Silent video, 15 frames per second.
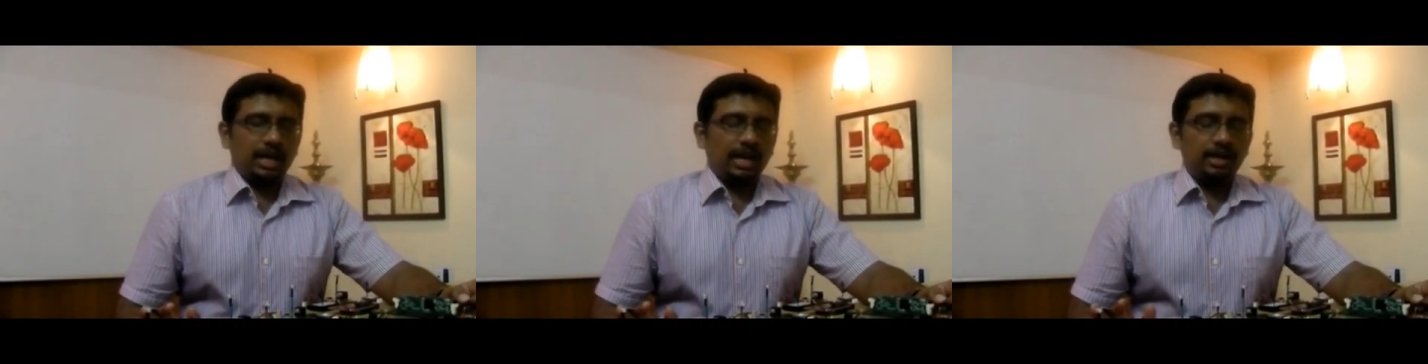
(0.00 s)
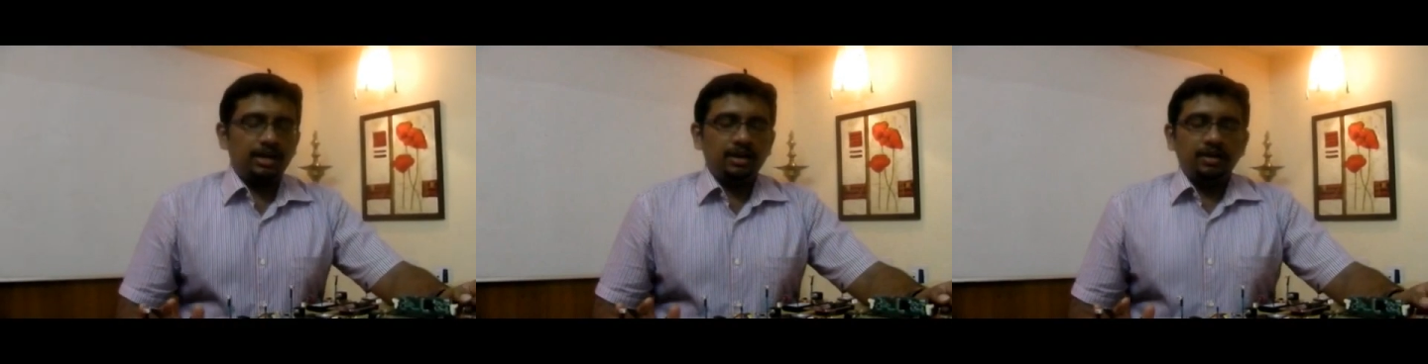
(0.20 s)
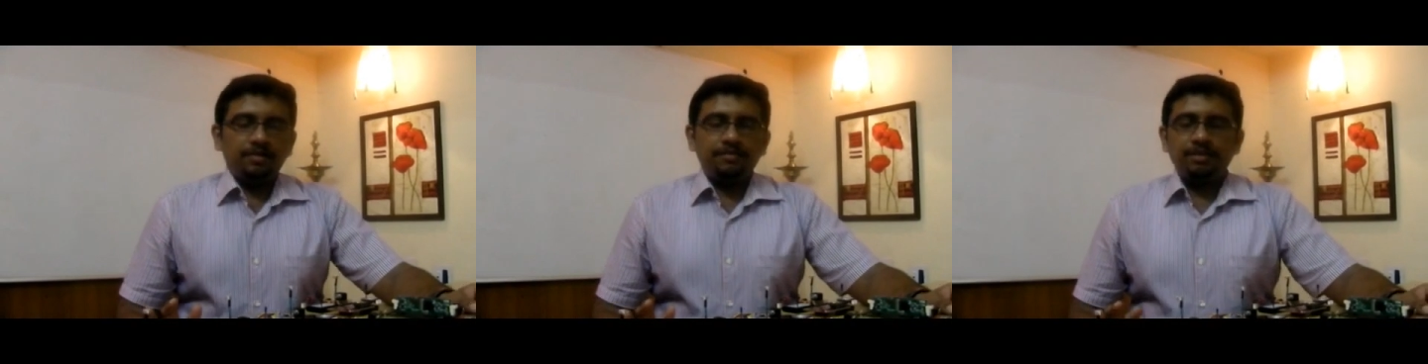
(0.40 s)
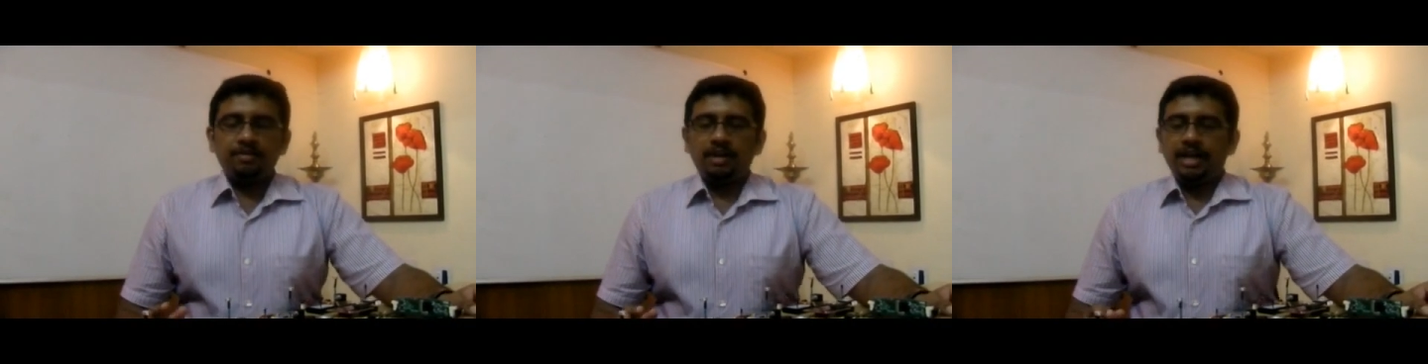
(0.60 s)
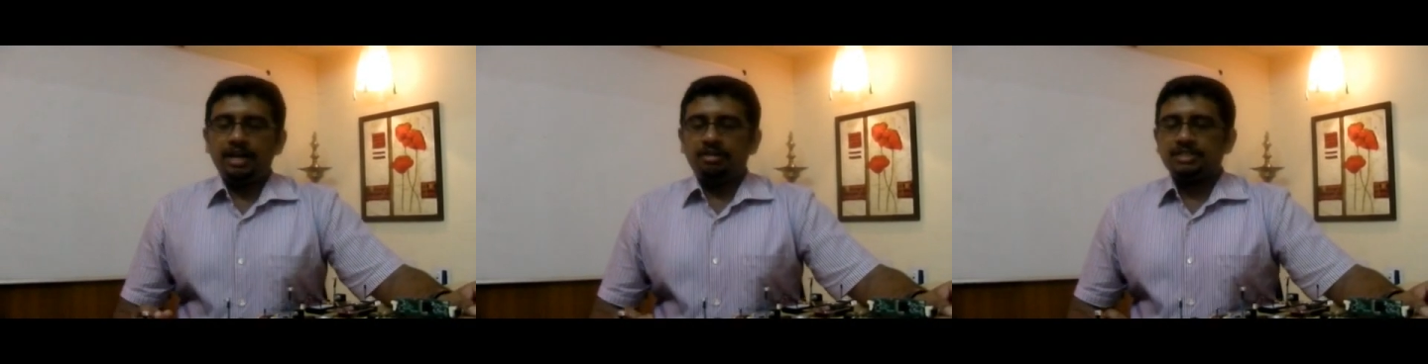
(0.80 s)
and we would
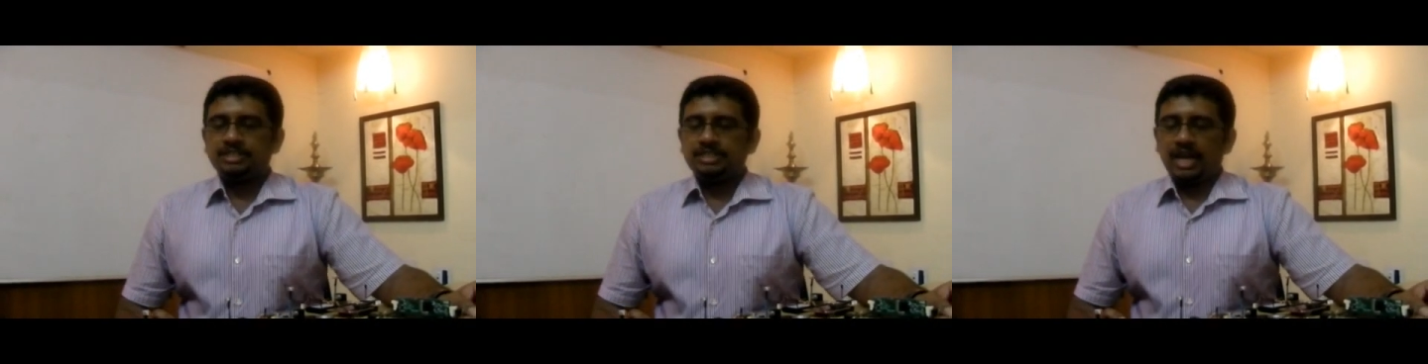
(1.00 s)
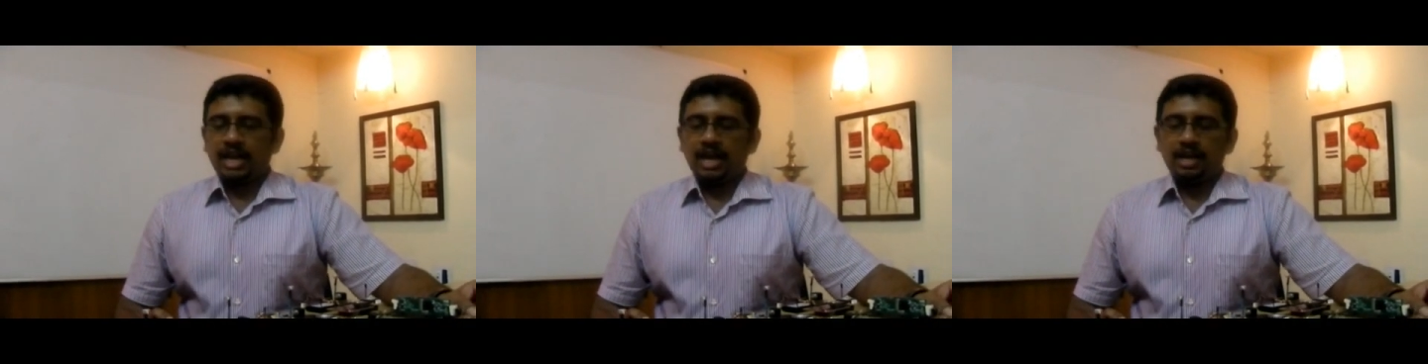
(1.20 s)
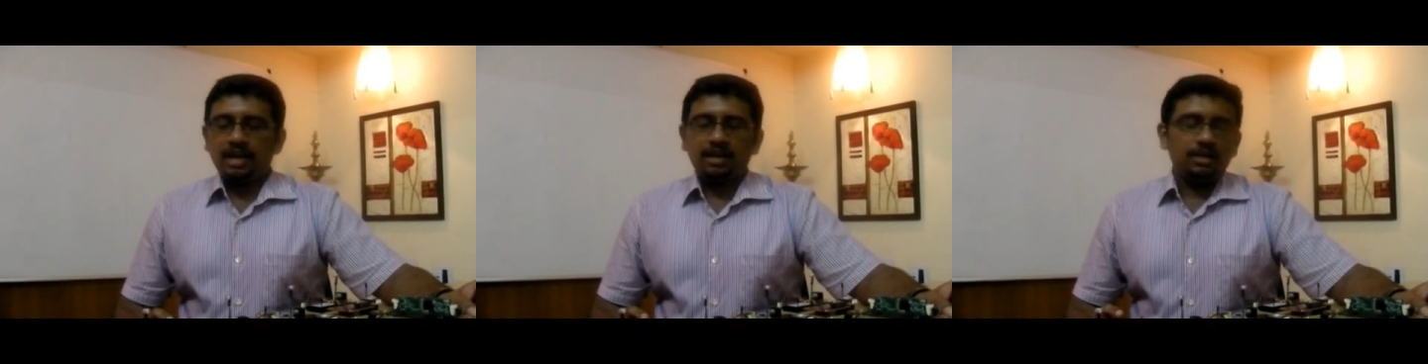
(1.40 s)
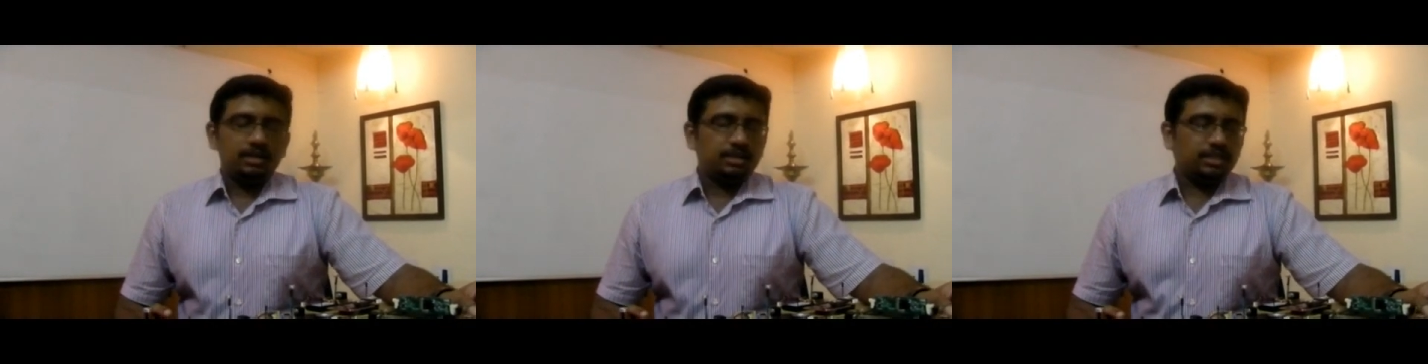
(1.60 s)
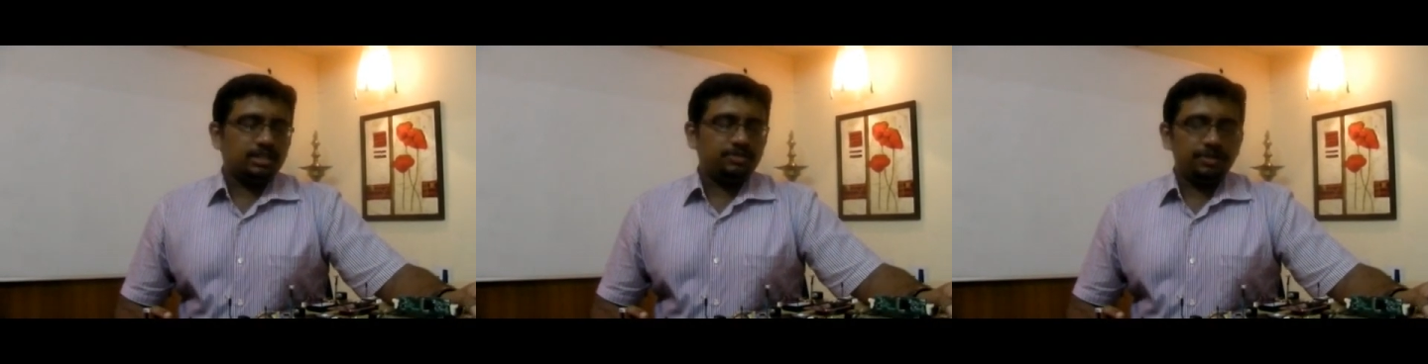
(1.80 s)
like to
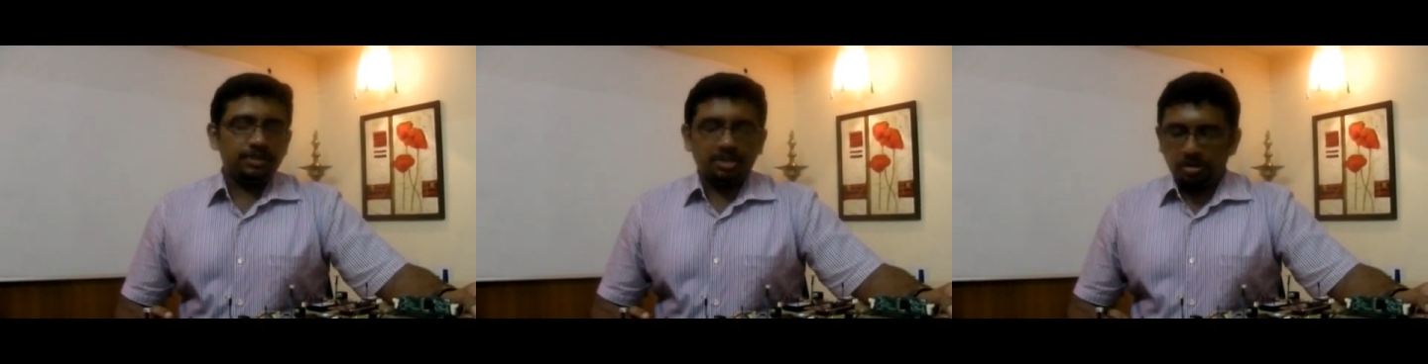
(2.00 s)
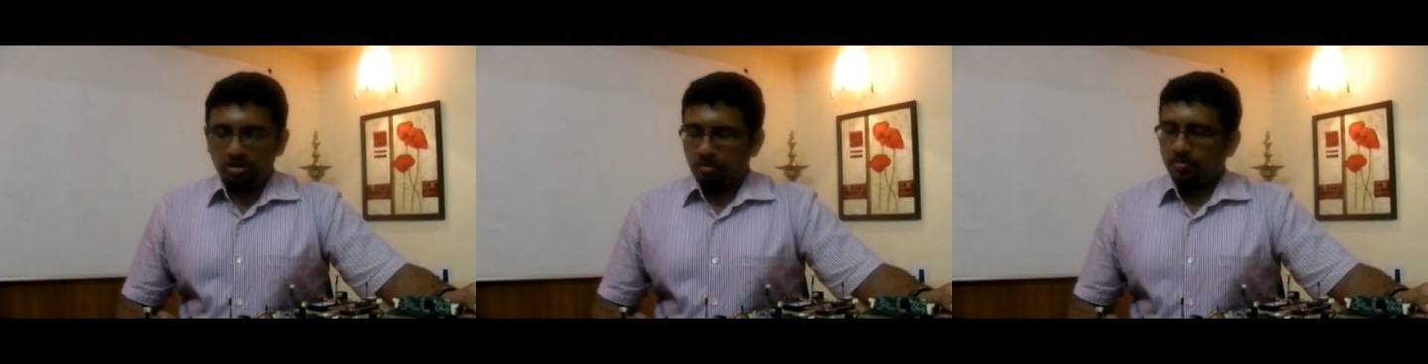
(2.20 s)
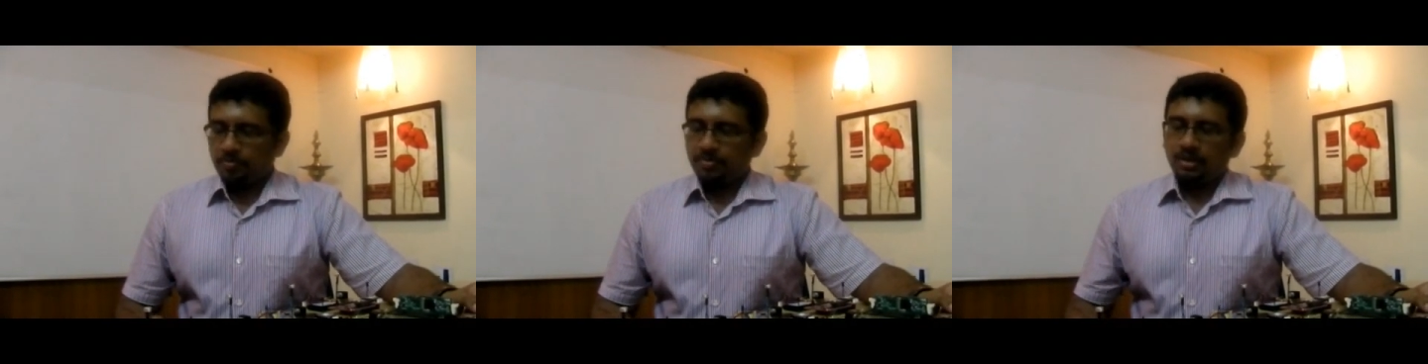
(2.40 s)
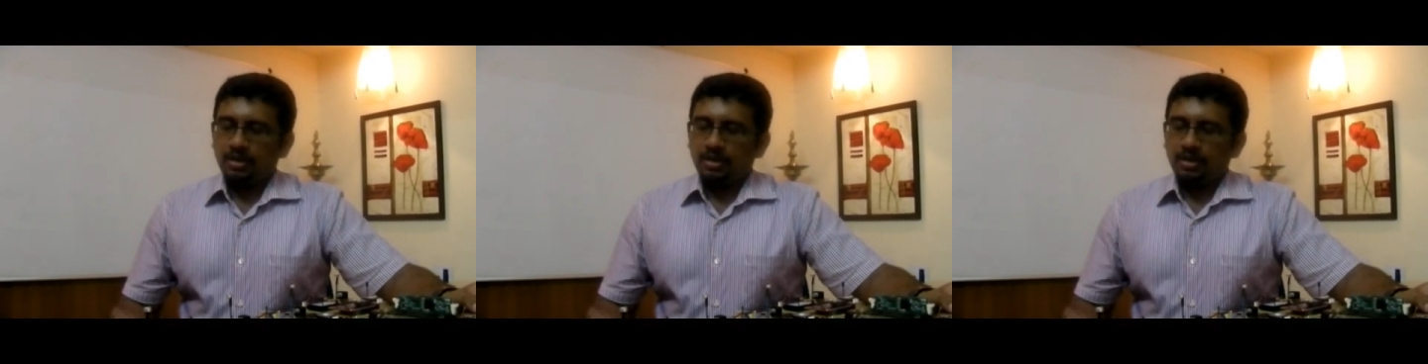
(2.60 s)
share this with you.